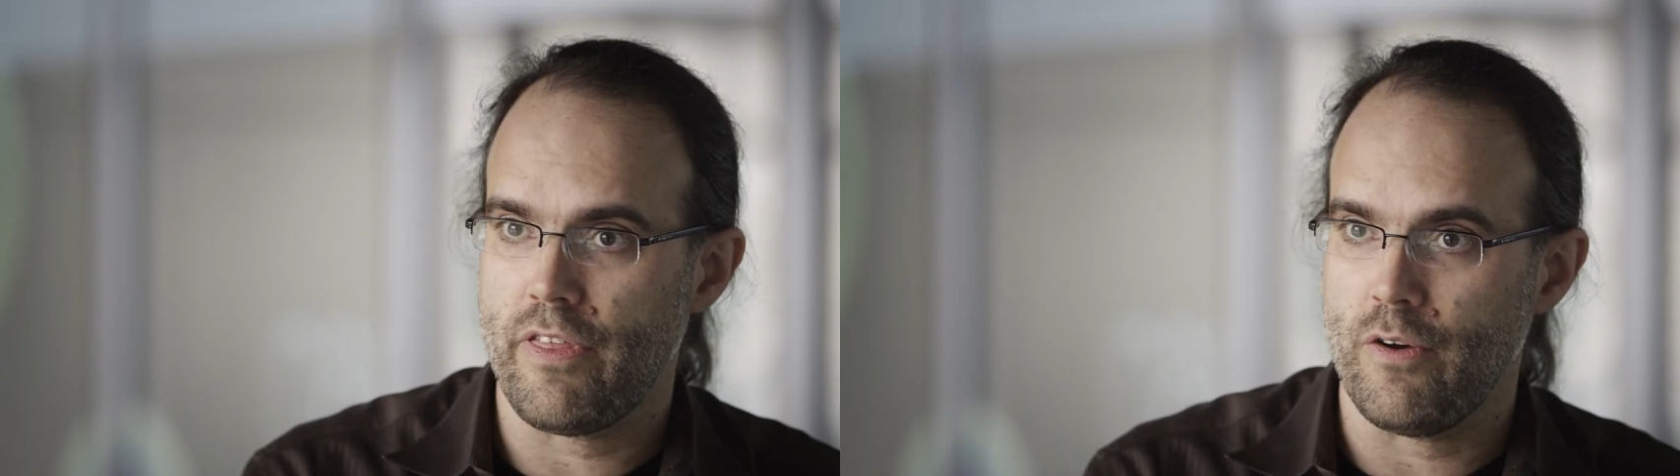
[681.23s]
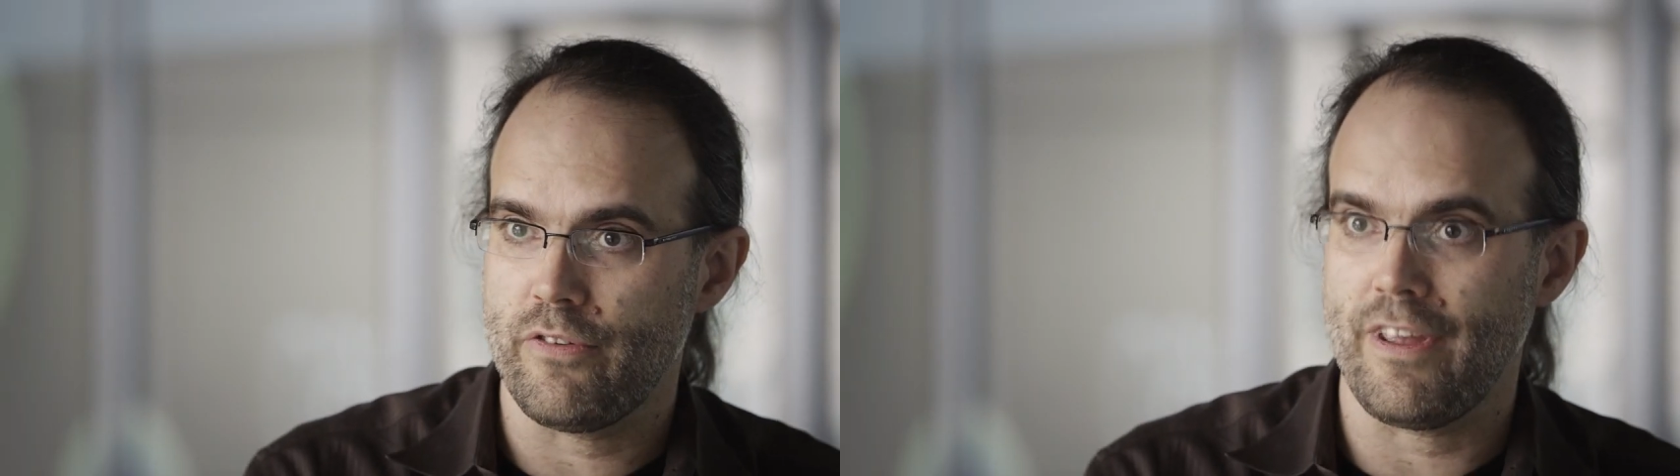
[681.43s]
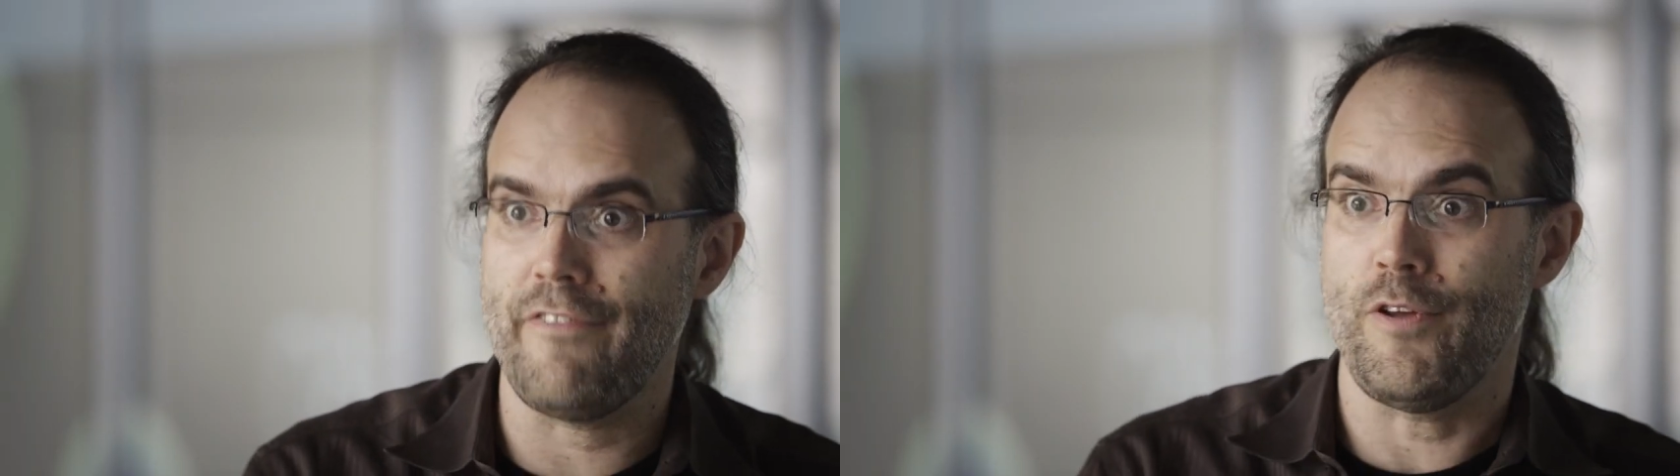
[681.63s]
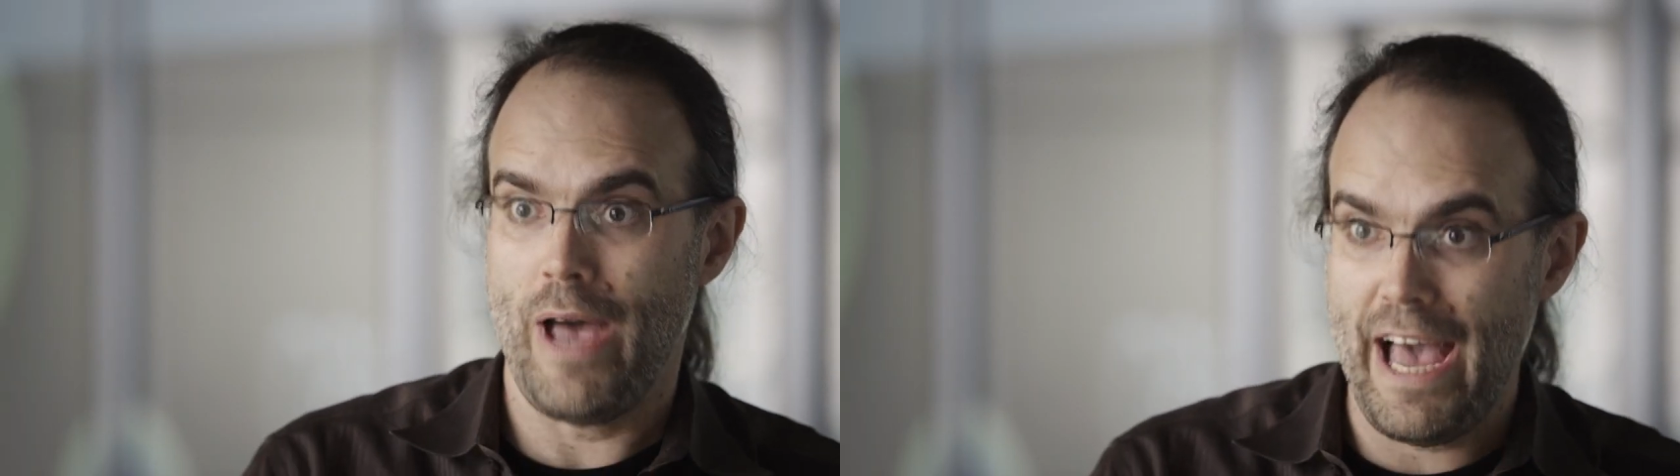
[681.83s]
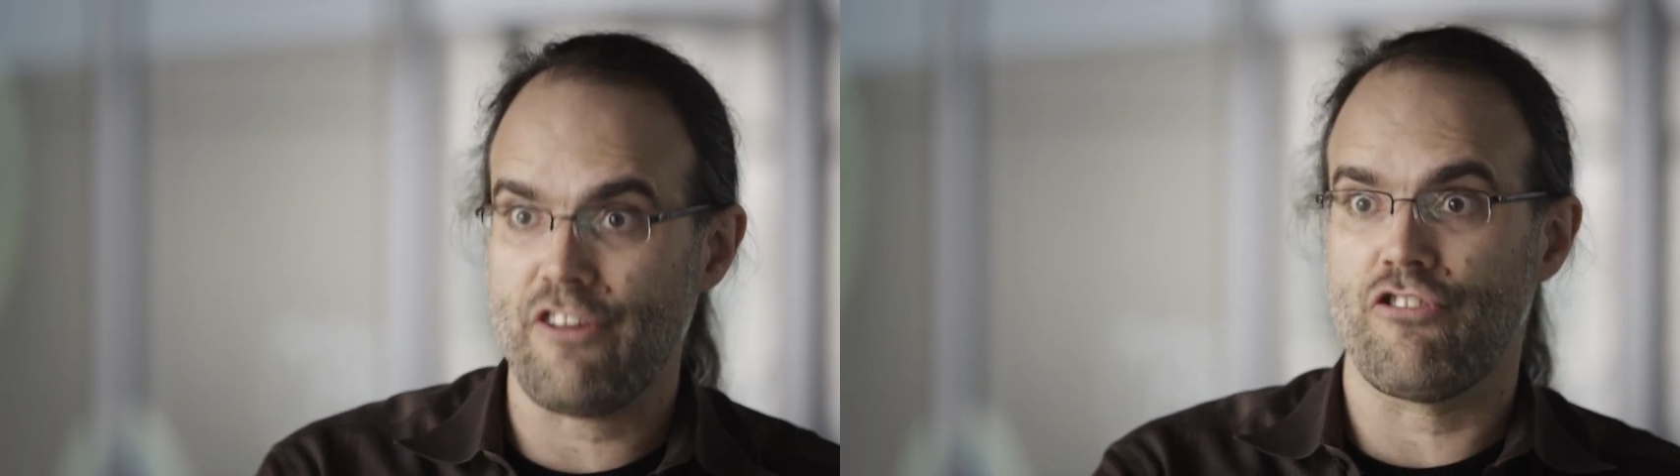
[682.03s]
those if you
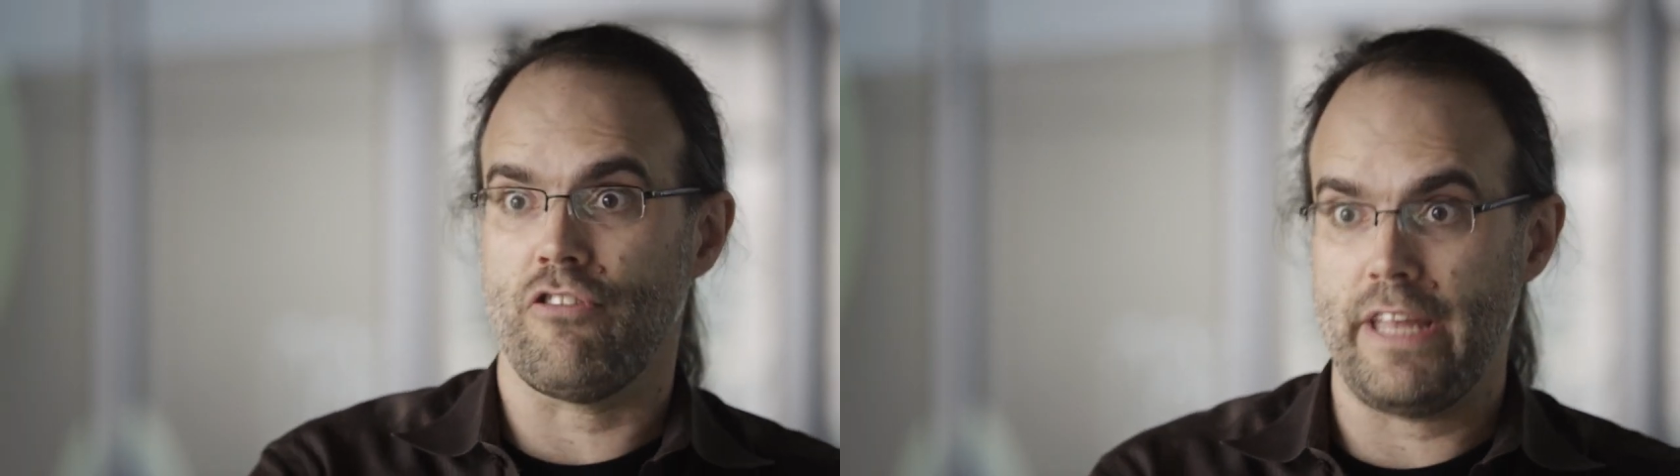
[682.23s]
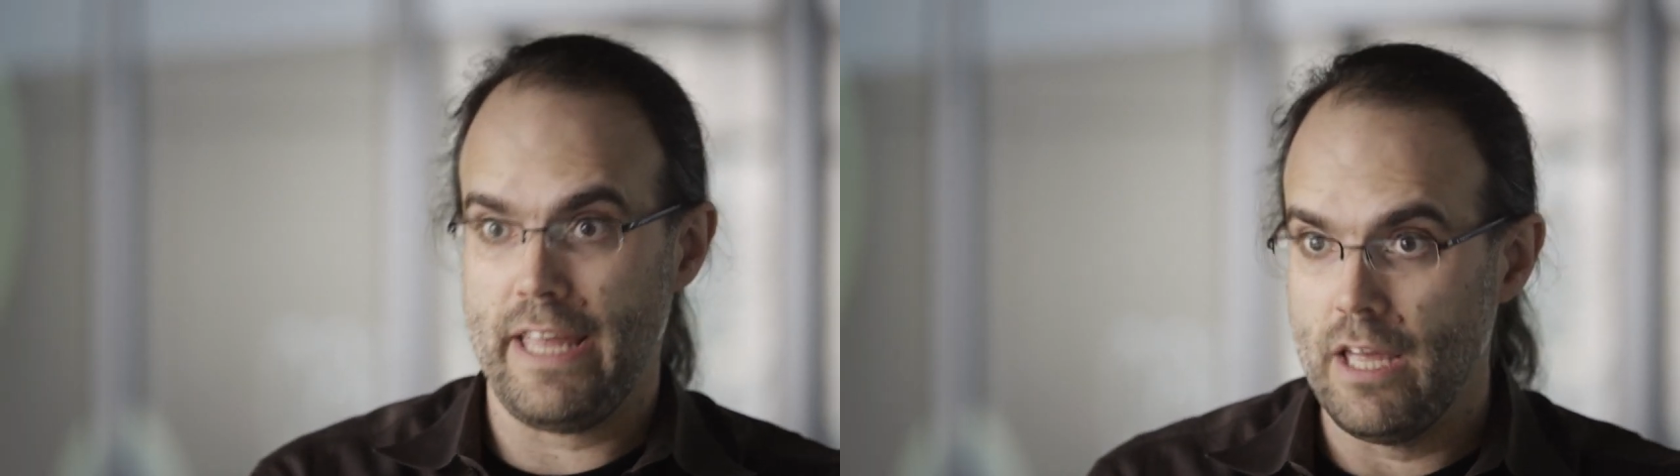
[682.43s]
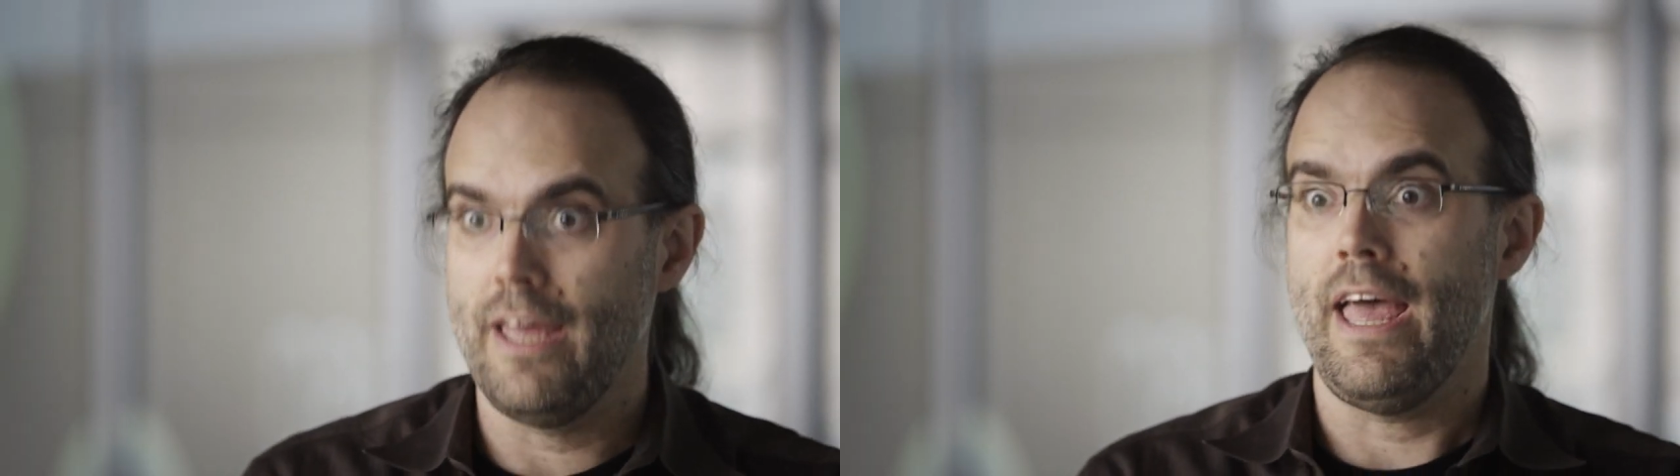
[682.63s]
actually